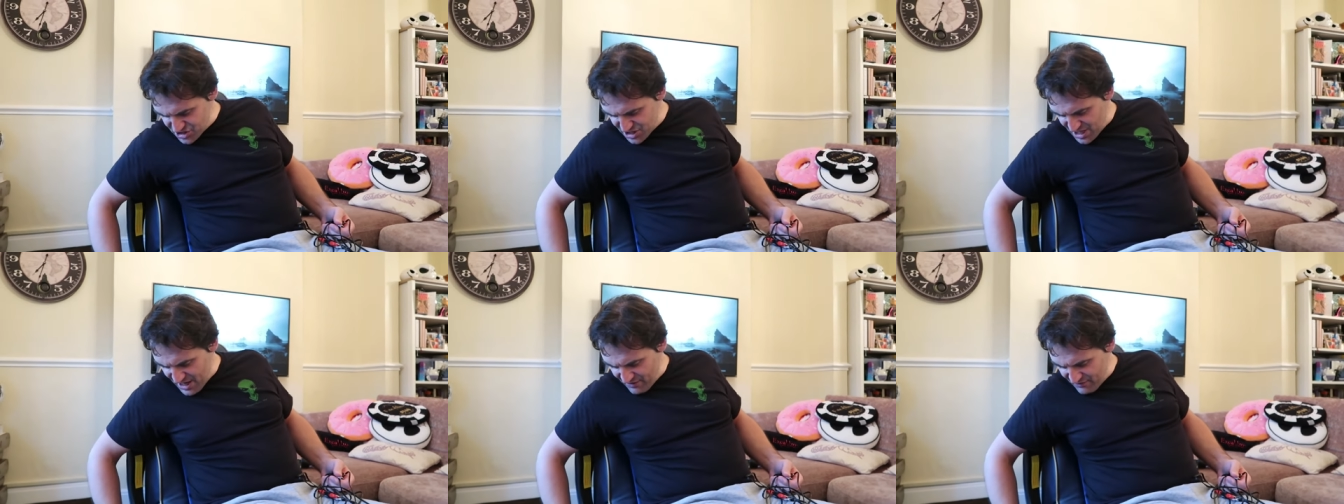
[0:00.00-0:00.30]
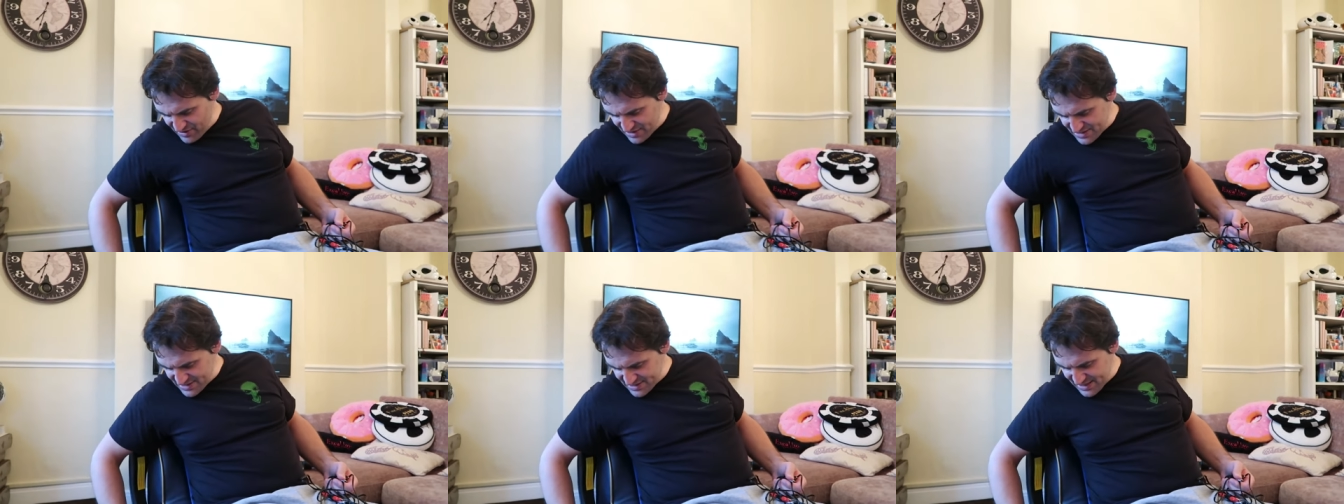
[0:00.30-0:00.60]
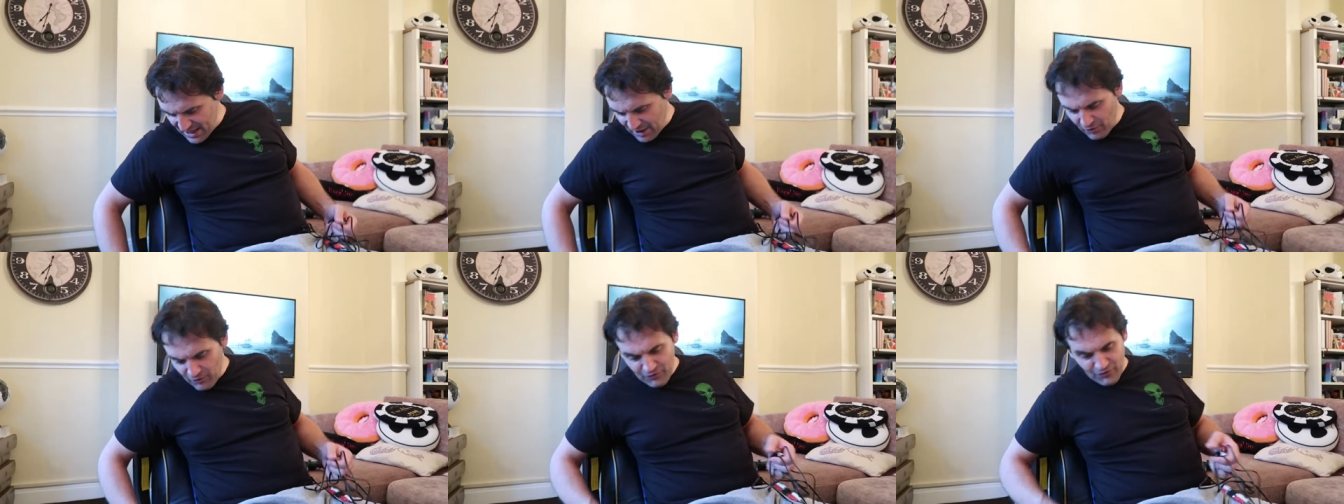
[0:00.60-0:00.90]
chair
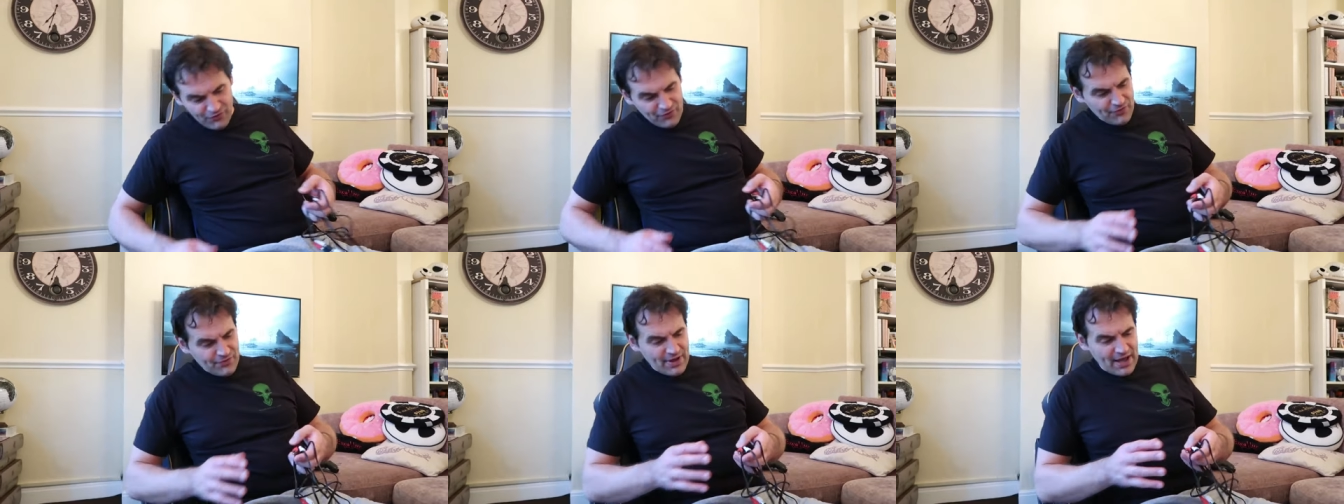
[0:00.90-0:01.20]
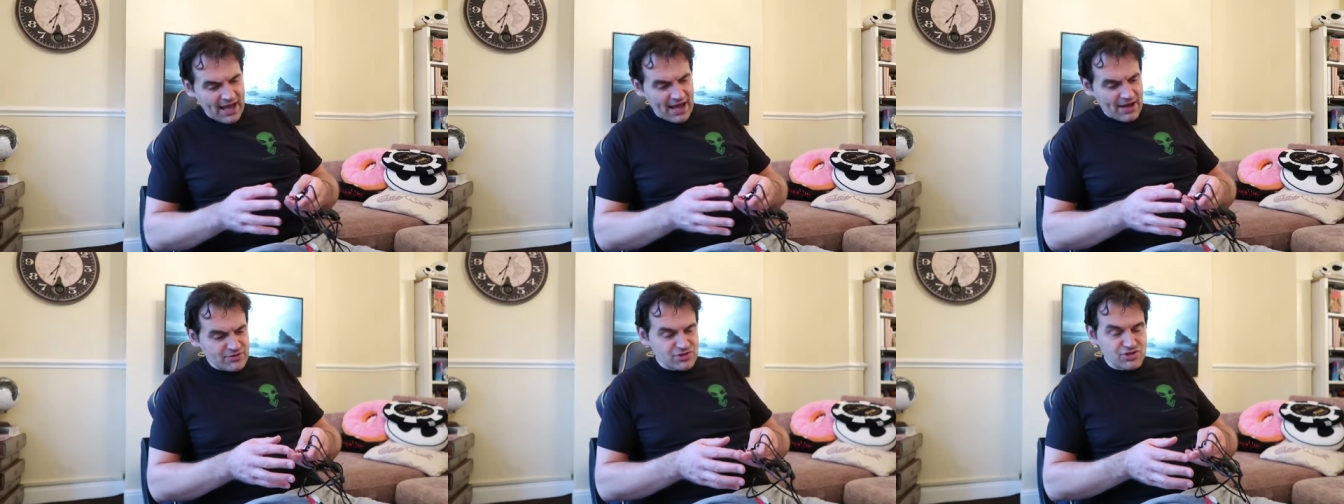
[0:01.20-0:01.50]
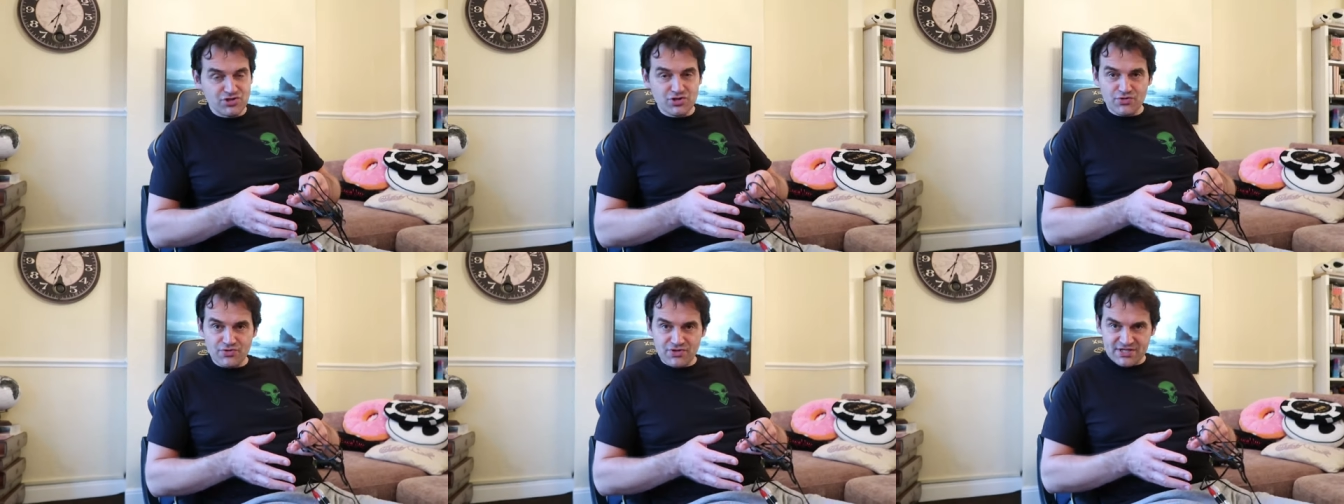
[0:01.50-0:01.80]
itself, how
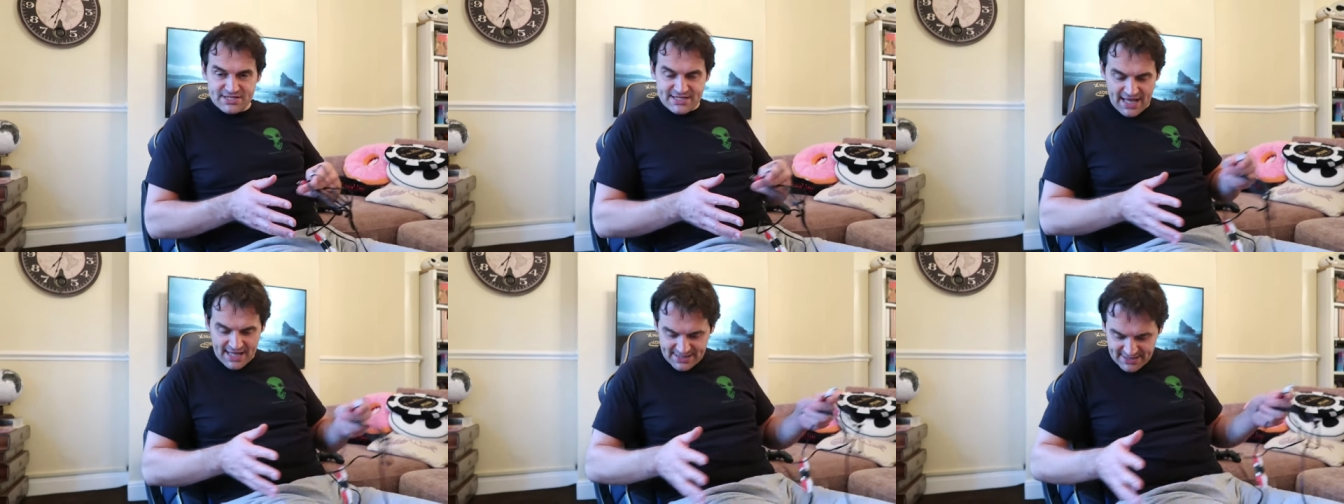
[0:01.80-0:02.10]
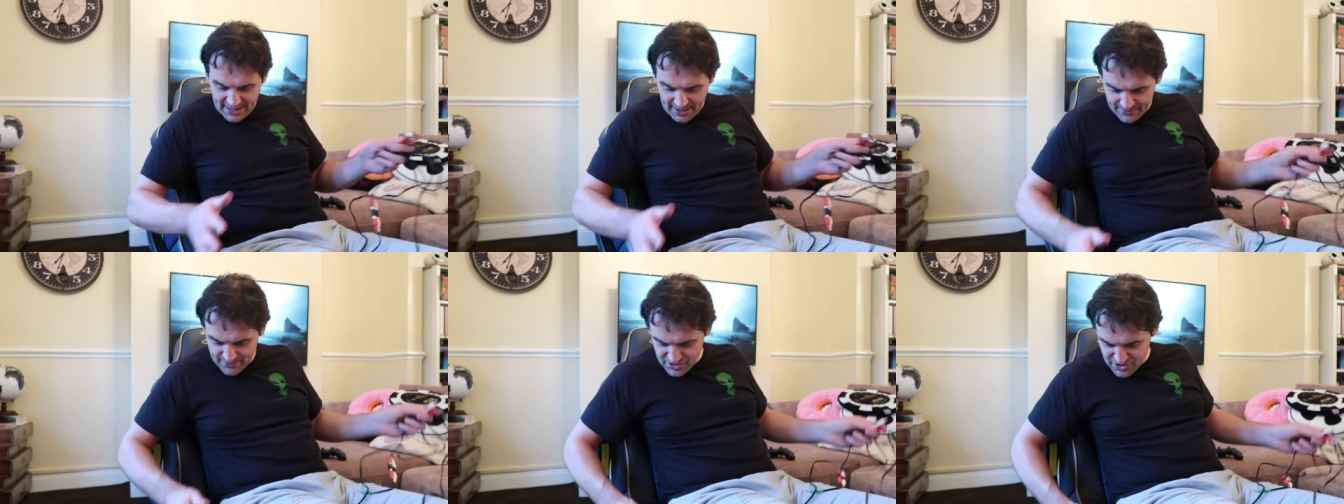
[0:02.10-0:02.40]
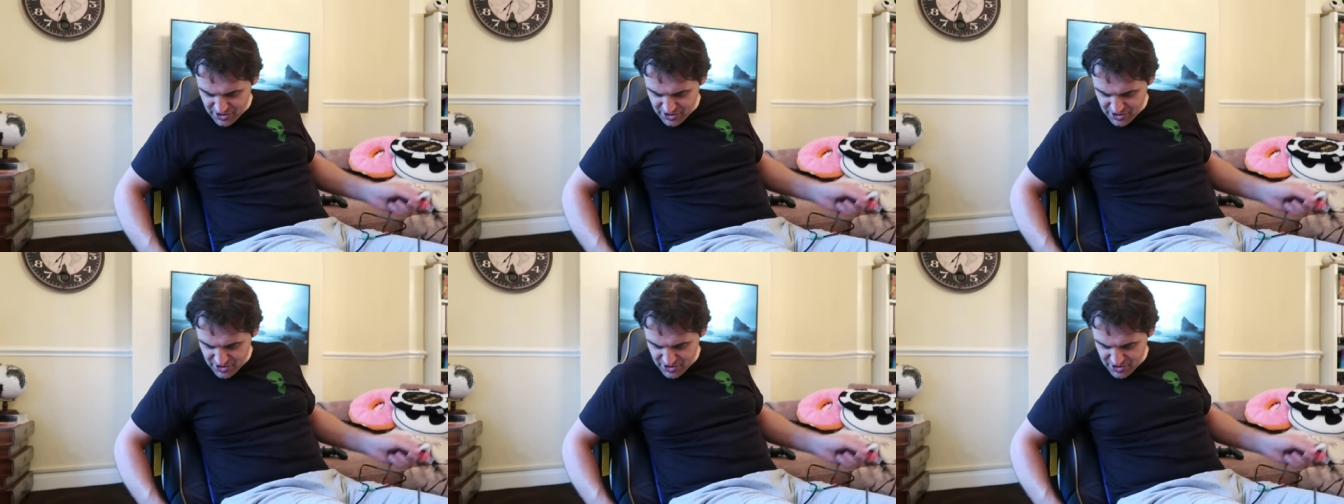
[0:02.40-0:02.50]
to do the setup.